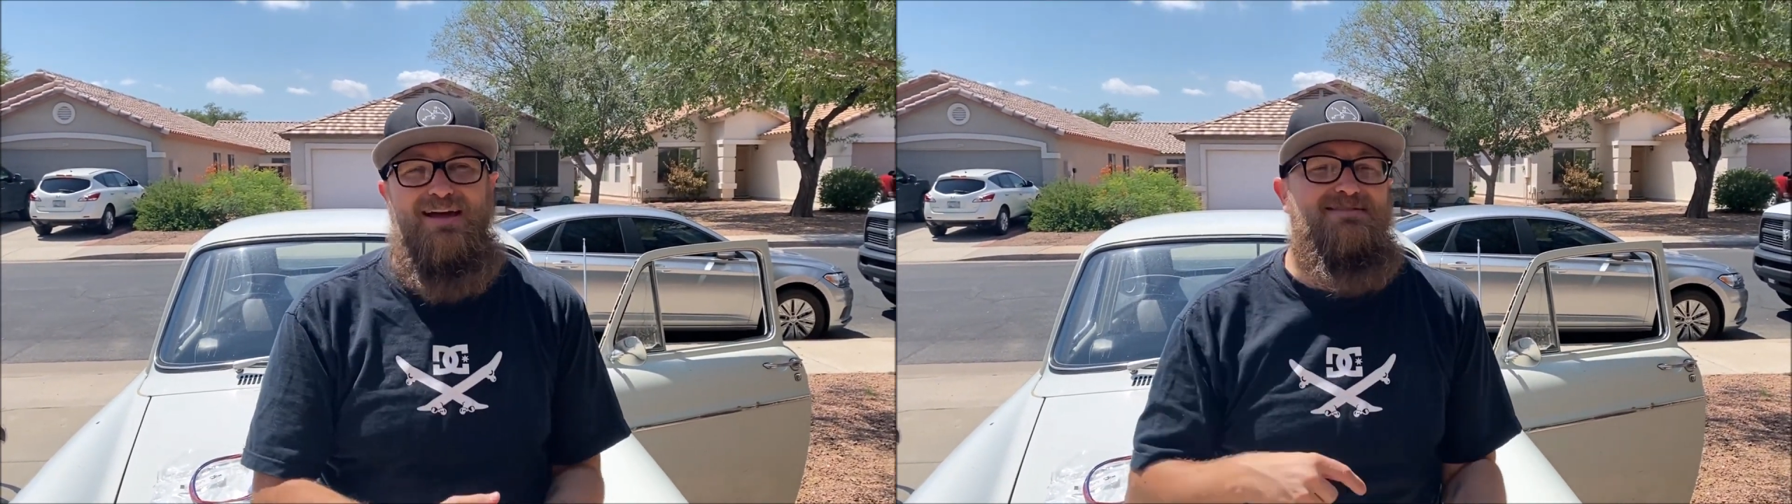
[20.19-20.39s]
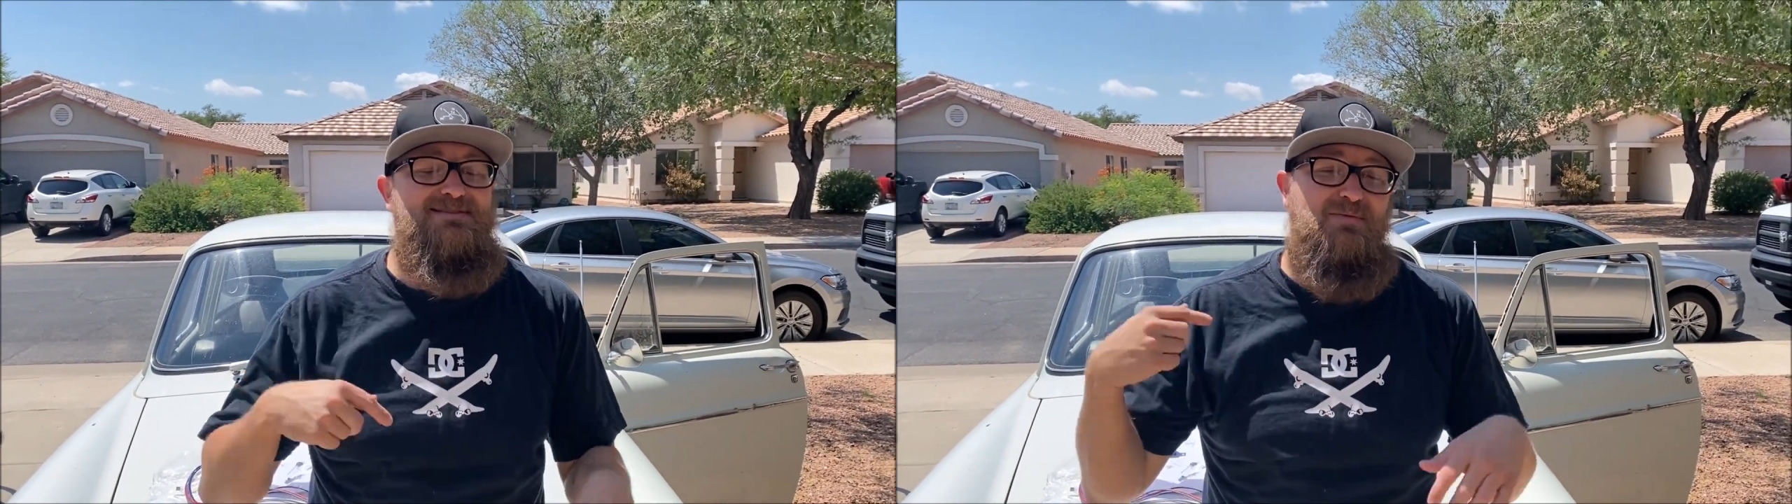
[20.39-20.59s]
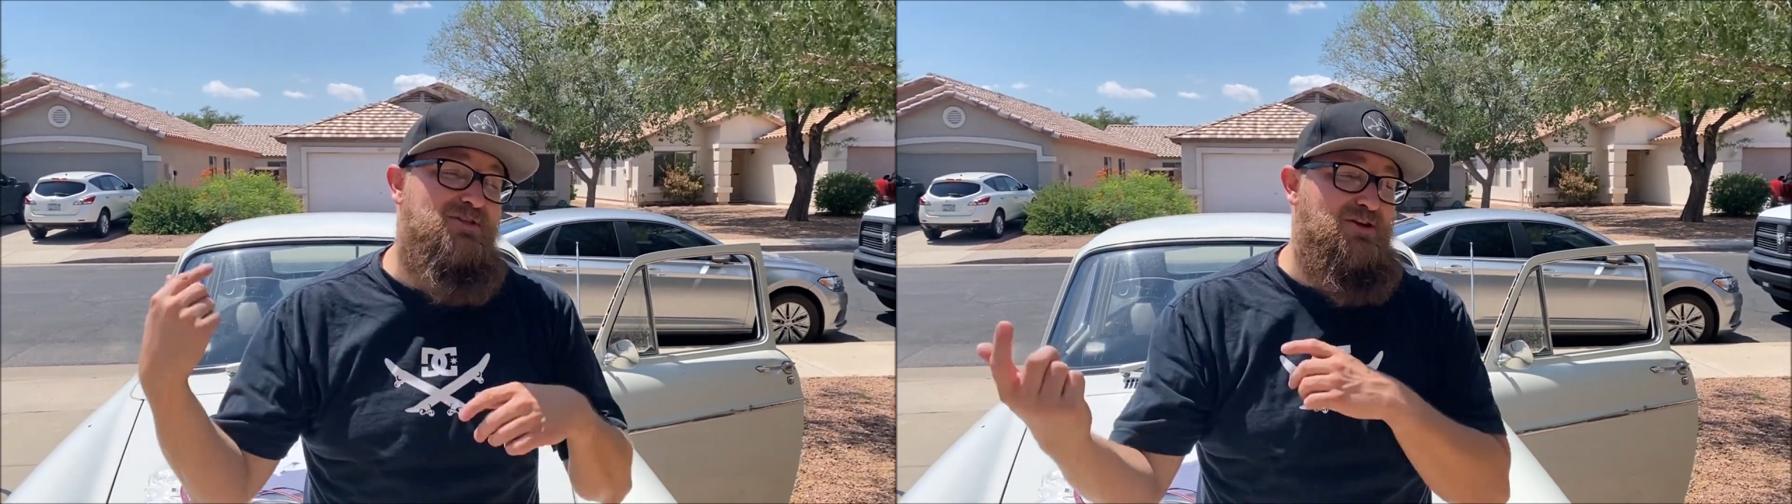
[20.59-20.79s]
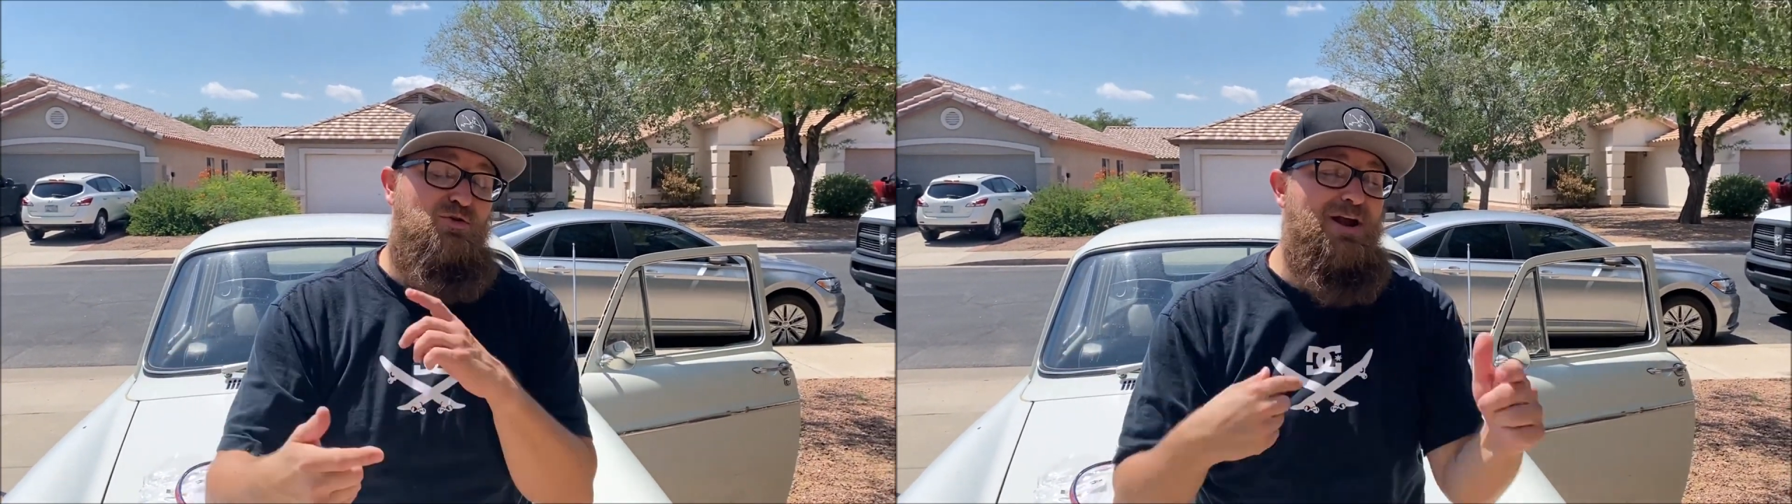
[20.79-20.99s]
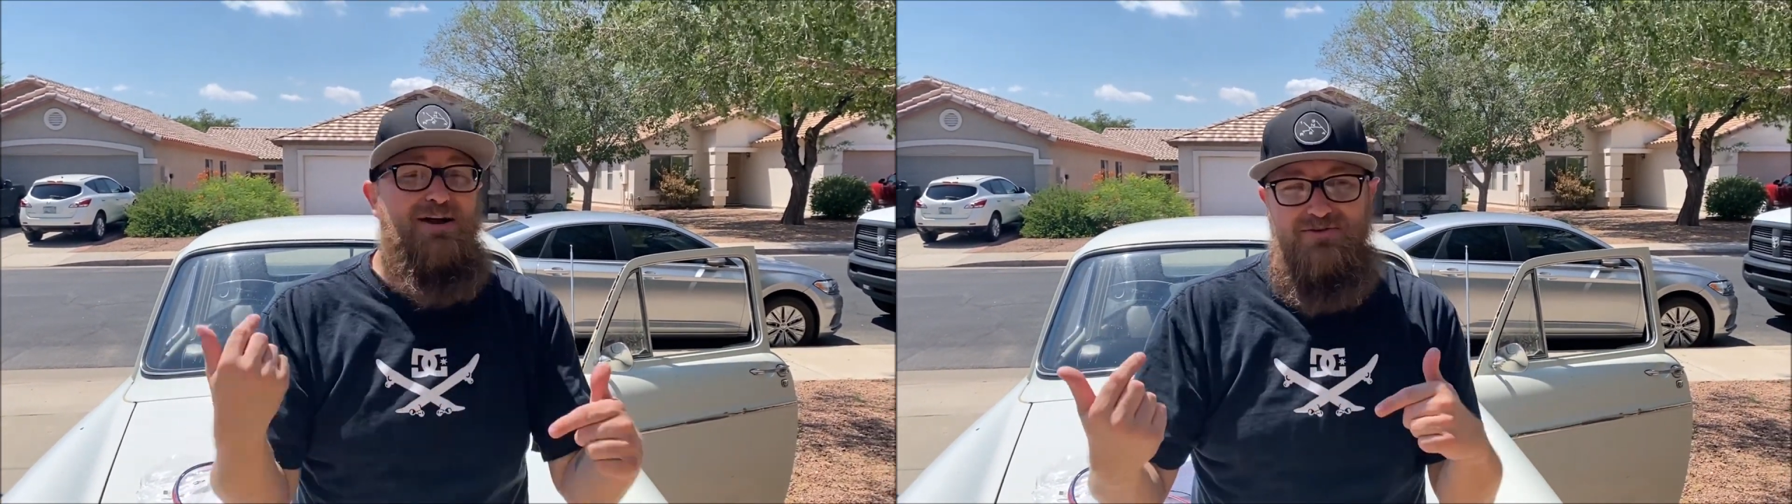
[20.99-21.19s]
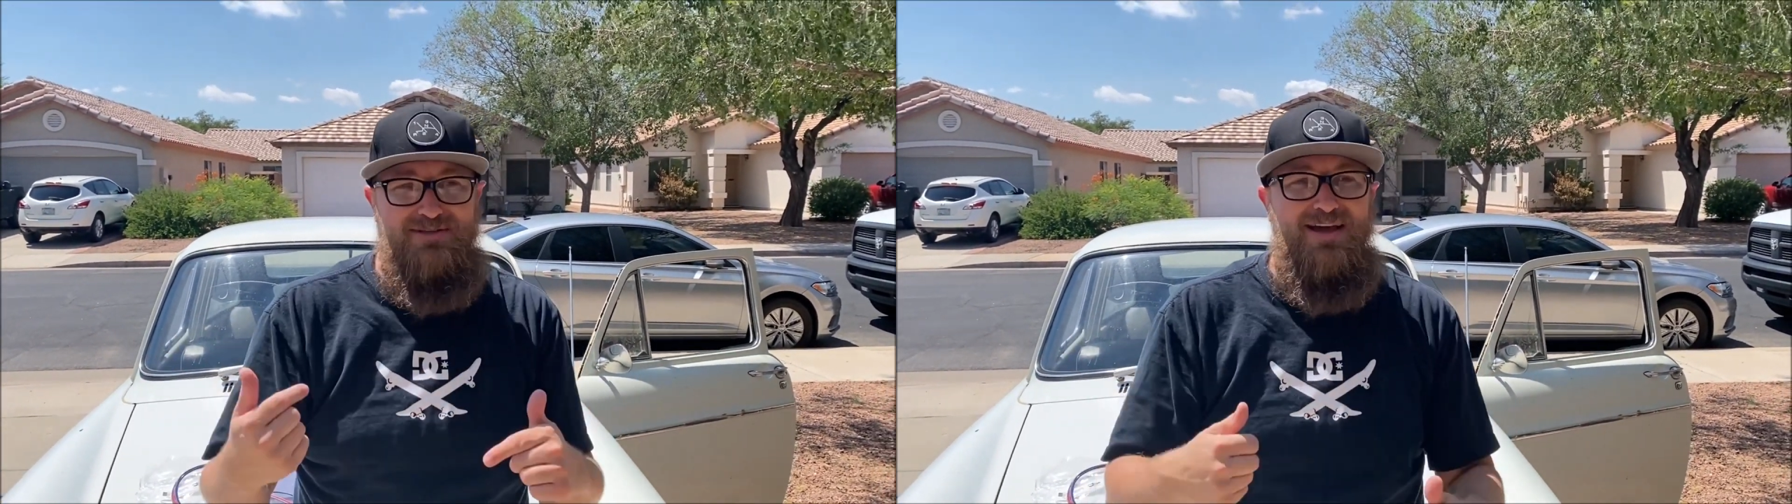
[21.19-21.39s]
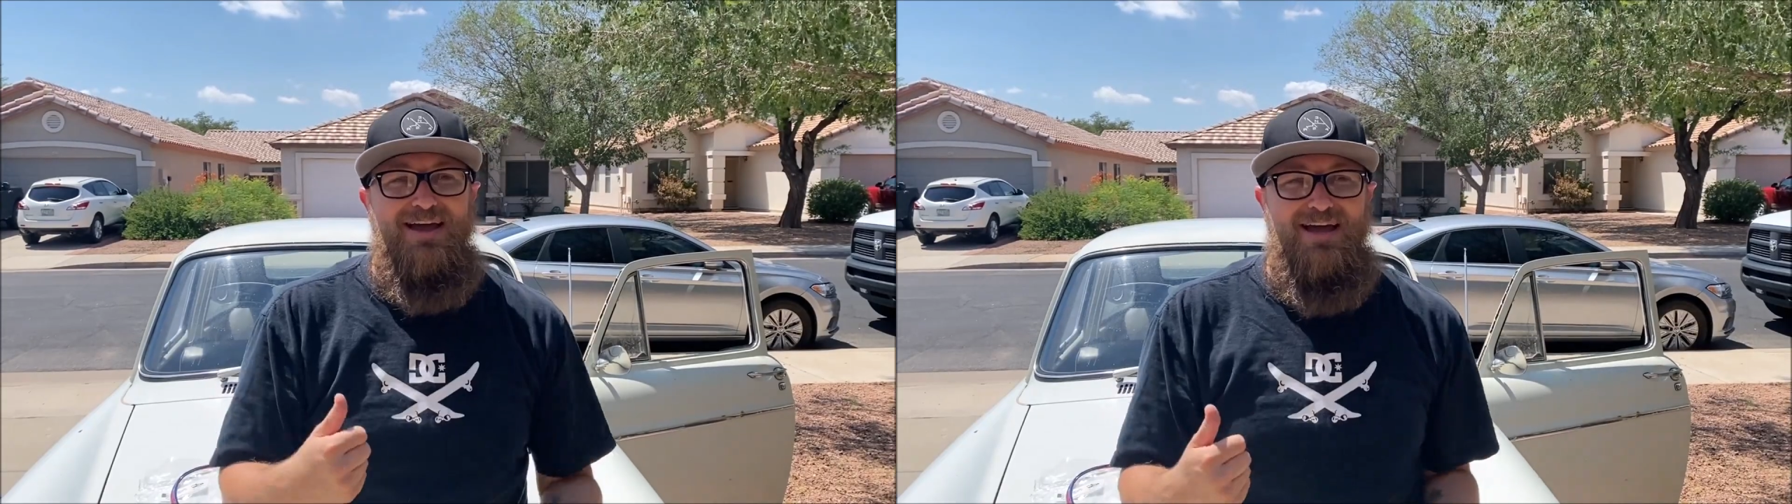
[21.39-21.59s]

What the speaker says: at some of the grounds